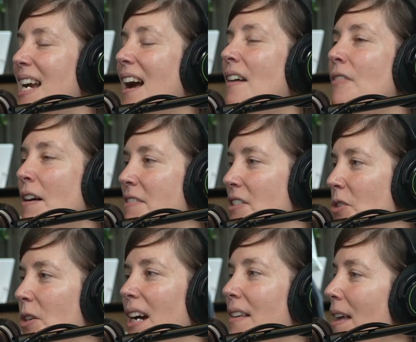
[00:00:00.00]
I love the
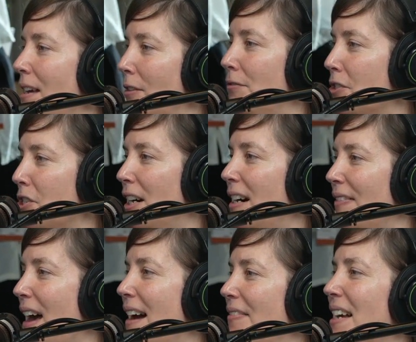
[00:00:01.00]
story. Thank you for sharing
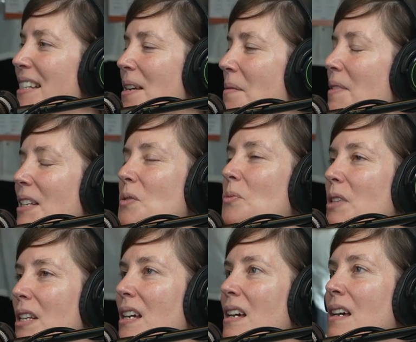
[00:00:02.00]
that. That's
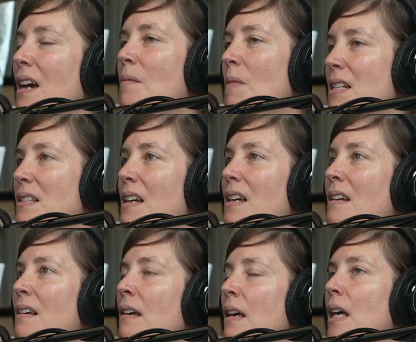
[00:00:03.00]
really
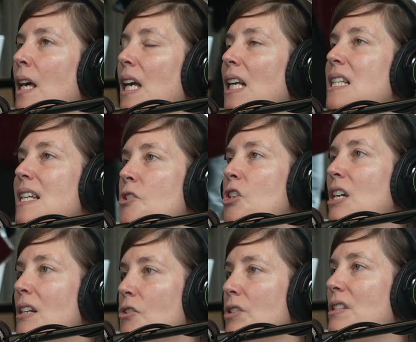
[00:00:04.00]
amazing. And it's
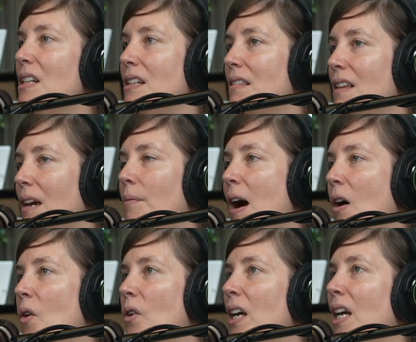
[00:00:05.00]
actually interesting to think
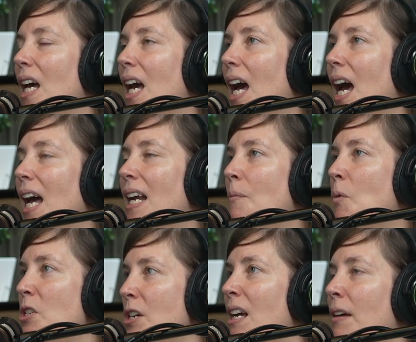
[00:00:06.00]
about. And I'm
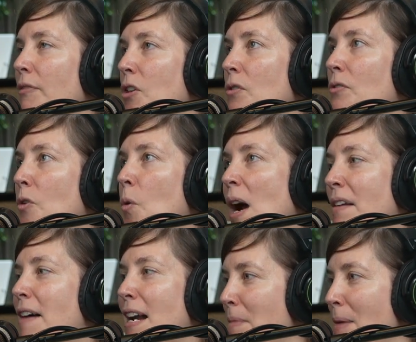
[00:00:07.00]
wondering if you've
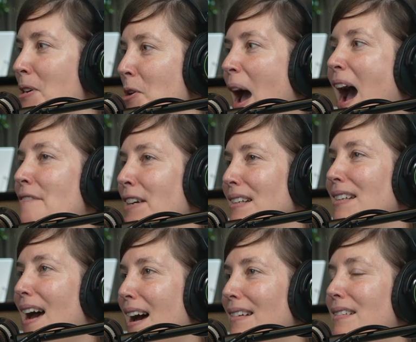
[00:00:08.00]
quantified, maybe you haven't
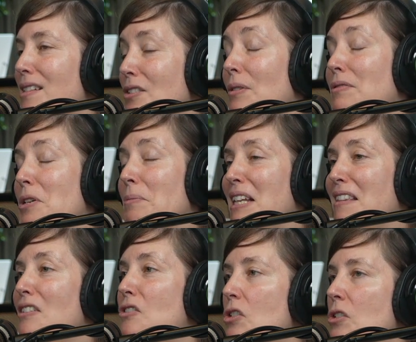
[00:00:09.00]
yet because you have so many
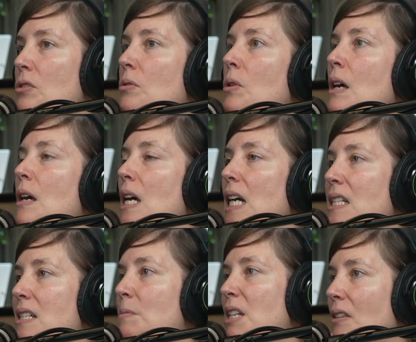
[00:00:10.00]
things to do.
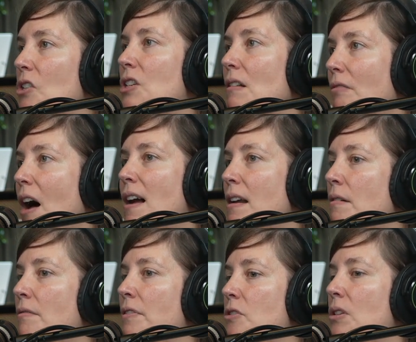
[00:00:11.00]
It seems like there's a lot
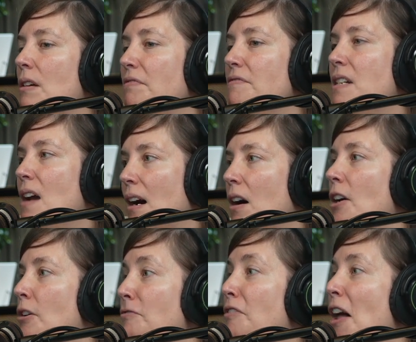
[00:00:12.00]
of sort of
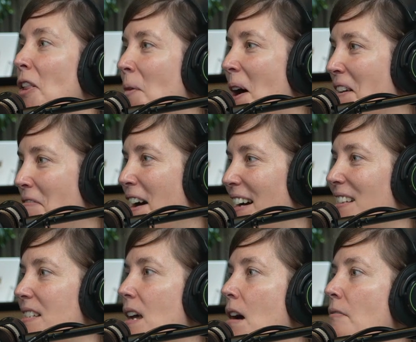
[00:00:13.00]
knock-on or follow-on
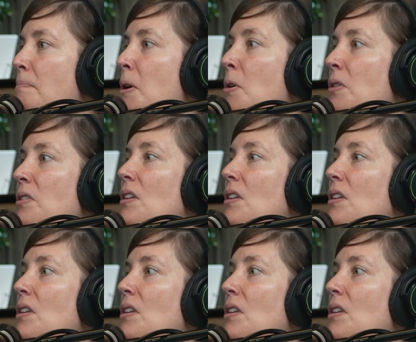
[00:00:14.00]
effects of both,